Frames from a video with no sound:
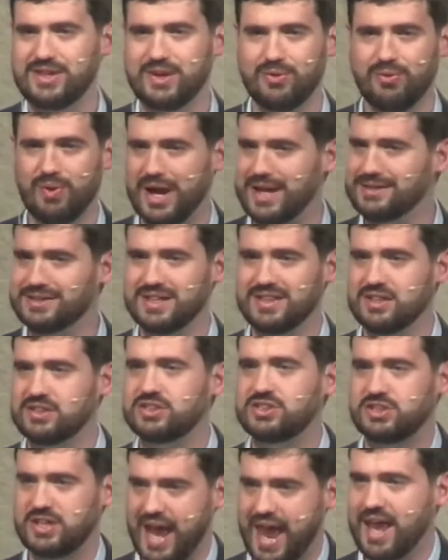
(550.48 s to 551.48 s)
they're raising the
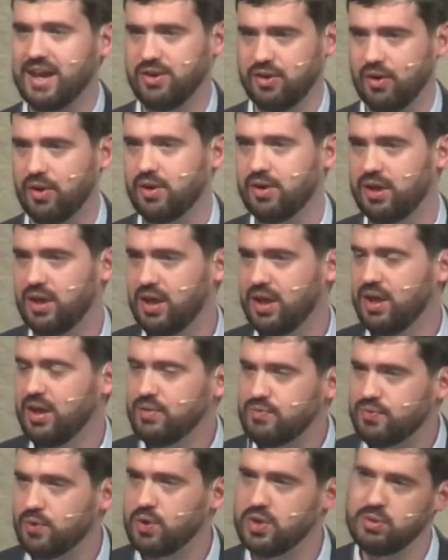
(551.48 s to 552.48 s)
standard
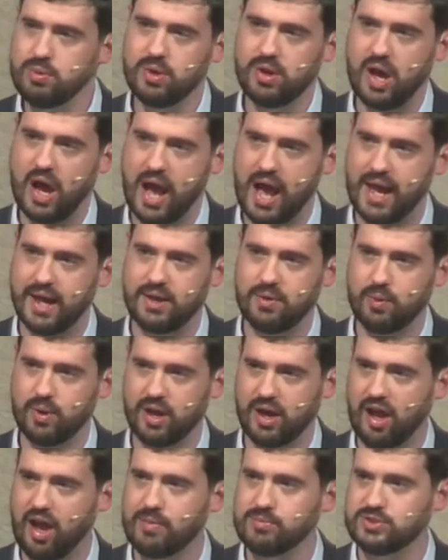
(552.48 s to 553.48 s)
for you and I
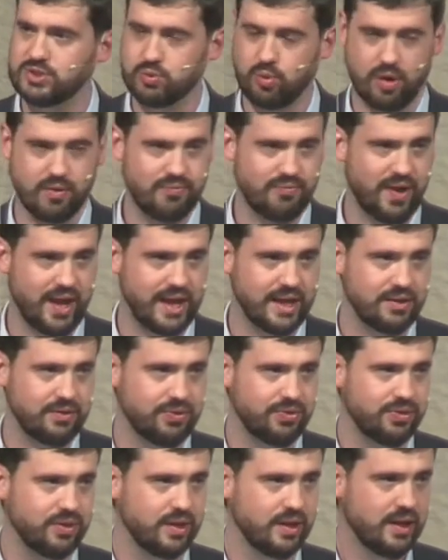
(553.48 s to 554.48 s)
when it comes to our
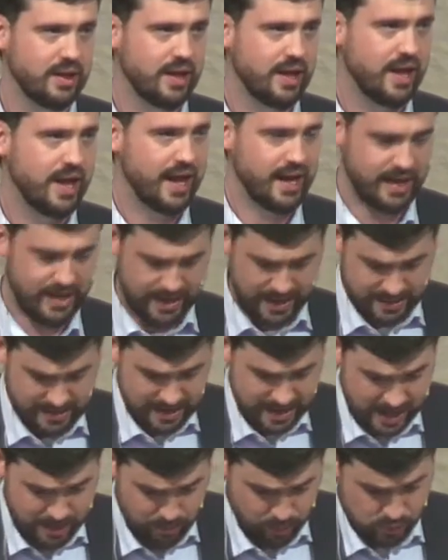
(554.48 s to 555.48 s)
faith. And, and
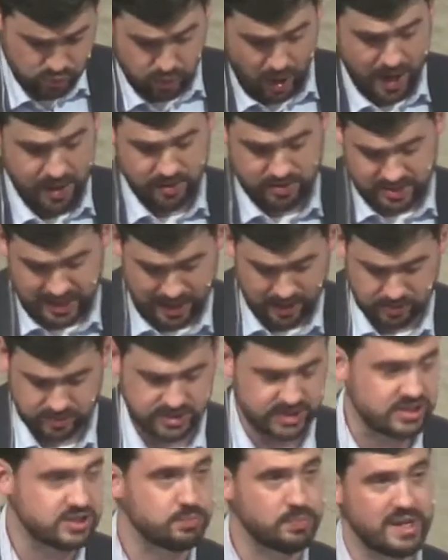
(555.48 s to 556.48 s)
the Hebrews writer
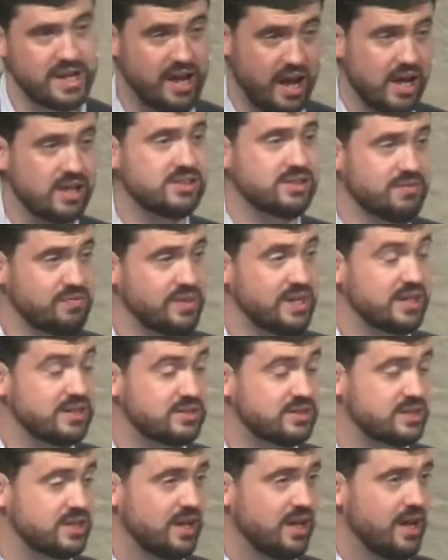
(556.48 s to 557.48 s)
tells us because of
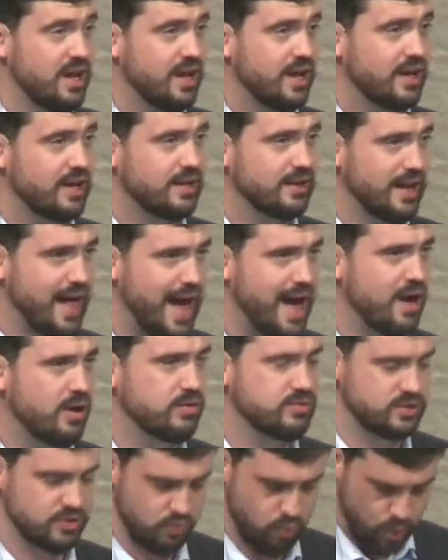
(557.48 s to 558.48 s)
these
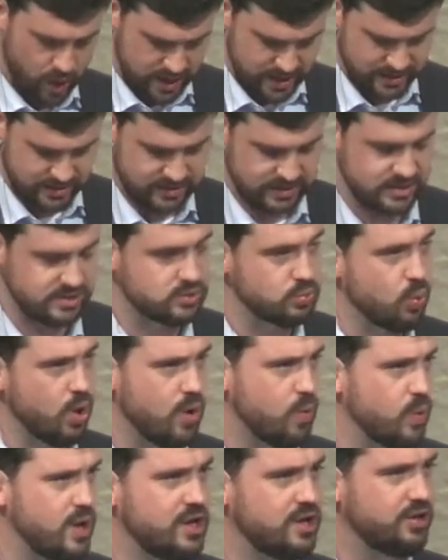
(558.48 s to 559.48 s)
clouds of witnesses,
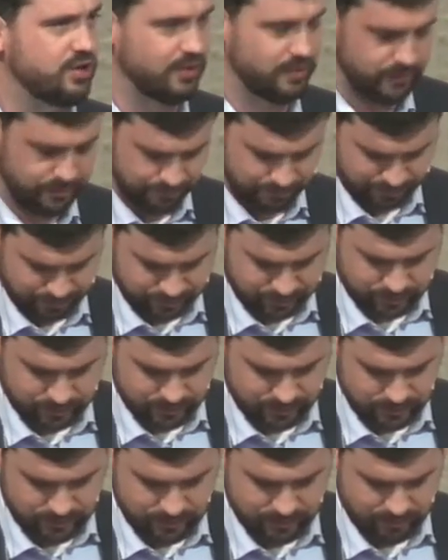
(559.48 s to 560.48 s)
what are we to do?
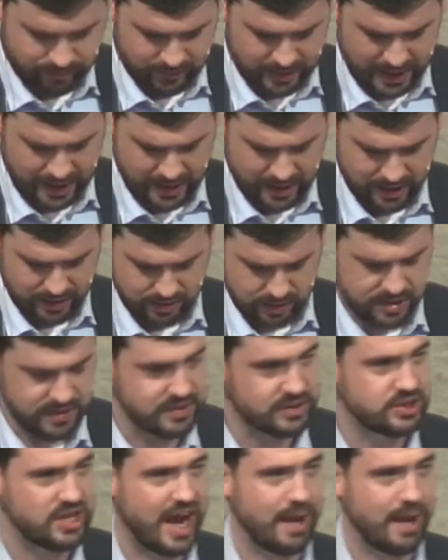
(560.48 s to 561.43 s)
Look at the